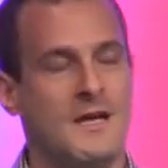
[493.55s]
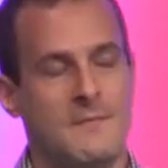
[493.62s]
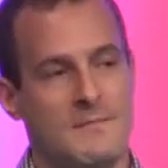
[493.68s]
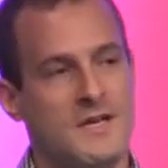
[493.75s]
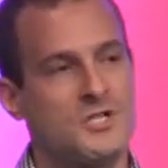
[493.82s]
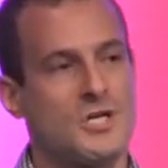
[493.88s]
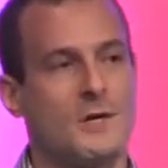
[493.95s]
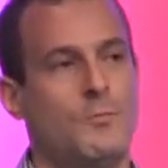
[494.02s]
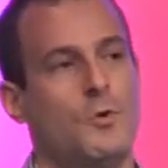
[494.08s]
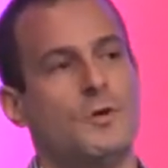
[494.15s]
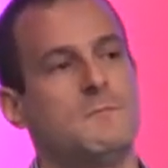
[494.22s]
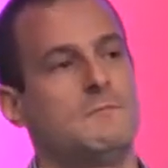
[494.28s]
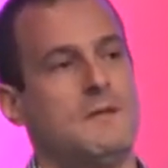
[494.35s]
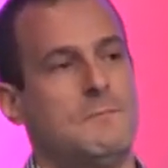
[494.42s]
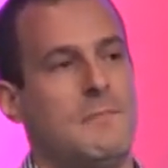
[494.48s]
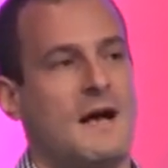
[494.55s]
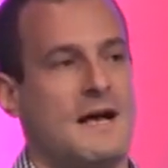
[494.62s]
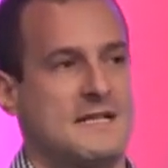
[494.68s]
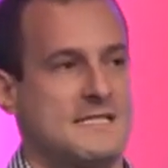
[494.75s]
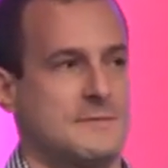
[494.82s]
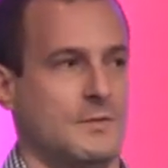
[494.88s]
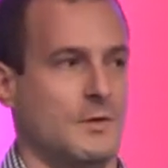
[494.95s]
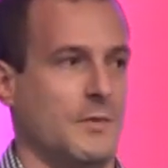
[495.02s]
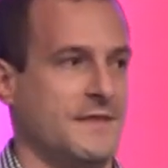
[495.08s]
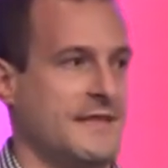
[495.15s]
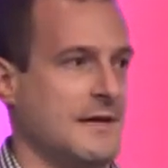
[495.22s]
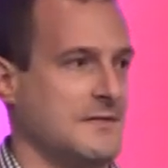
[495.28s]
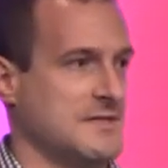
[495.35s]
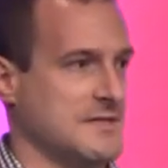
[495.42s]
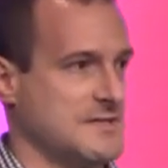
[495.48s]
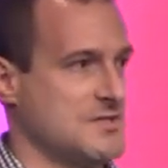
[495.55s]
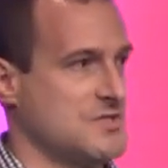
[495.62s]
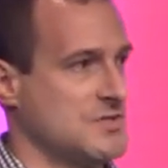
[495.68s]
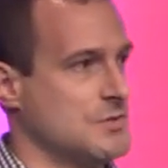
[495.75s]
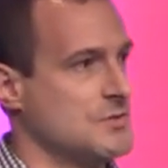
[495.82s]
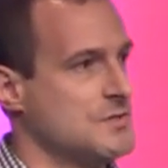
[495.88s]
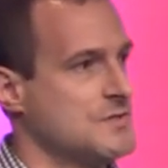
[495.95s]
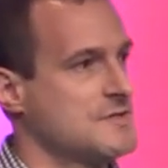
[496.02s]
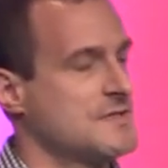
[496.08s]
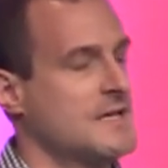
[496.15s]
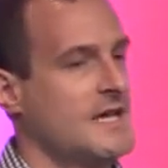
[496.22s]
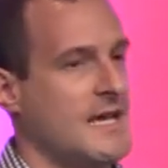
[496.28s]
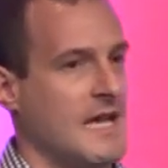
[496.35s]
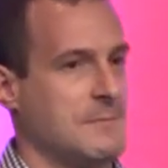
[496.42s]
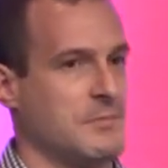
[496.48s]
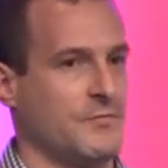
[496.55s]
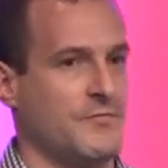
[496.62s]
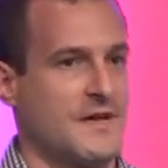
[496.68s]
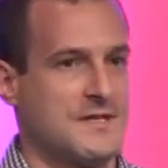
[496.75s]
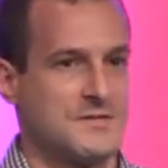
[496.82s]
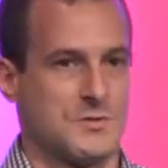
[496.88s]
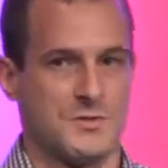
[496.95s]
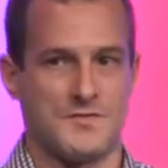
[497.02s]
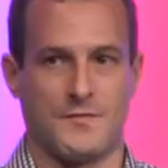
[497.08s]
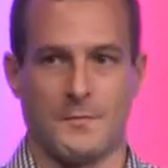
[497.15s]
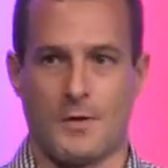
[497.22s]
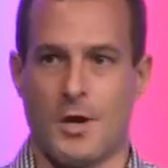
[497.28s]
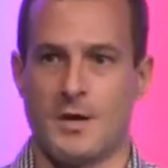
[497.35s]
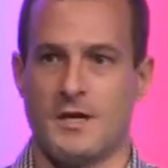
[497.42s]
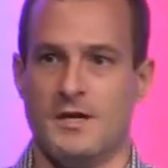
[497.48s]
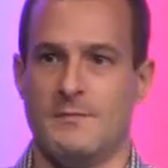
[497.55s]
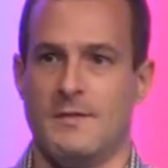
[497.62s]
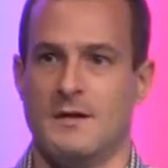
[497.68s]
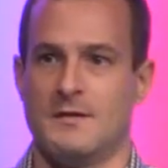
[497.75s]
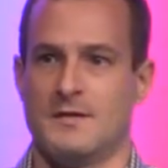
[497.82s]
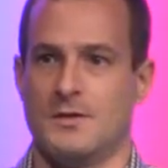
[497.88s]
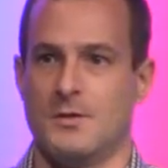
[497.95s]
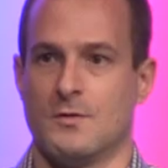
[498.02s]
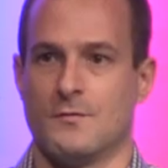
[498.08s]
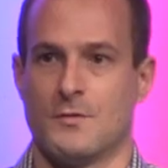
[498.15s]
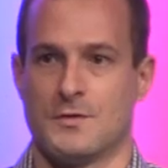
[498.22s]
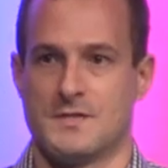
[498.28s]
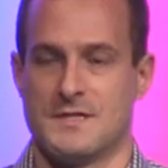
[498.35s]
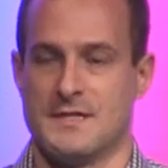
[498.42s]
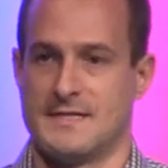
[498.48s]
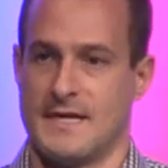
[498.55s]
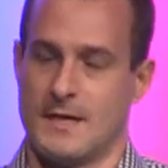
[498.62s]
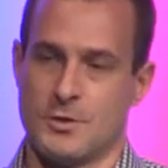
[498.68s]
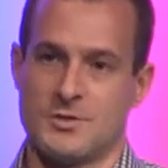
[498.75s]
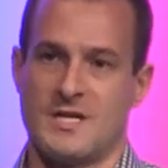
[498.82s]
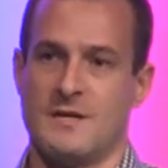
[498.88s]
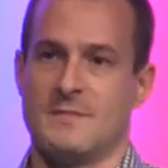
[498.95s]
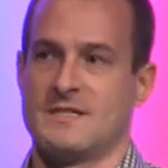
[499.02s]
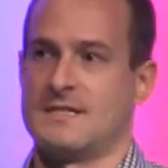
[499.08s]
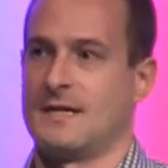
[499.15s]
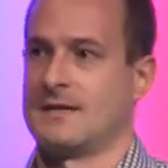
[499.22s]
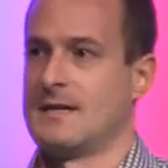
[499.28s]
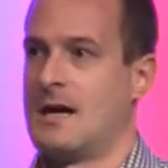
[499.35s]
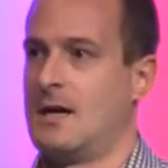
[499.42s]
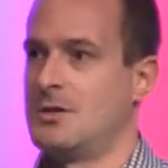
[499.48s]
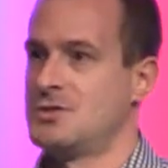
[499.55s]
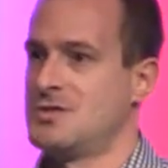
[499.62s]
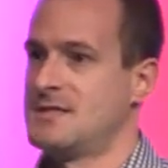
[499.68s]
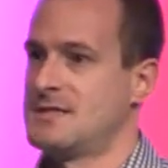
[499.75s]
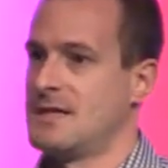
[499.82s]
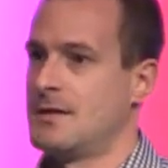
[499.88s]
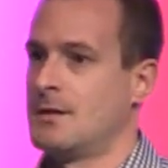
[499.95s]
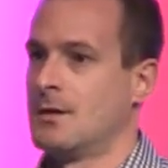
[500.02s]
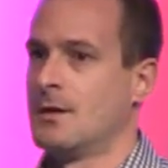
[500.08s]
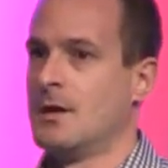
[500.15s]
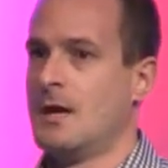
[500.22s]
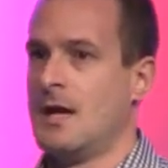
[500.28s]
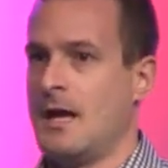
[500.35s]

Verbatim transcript: MakeShop wouldn't be possible without the students and professors from Carnegie Mellon University's Entertainment Technology Center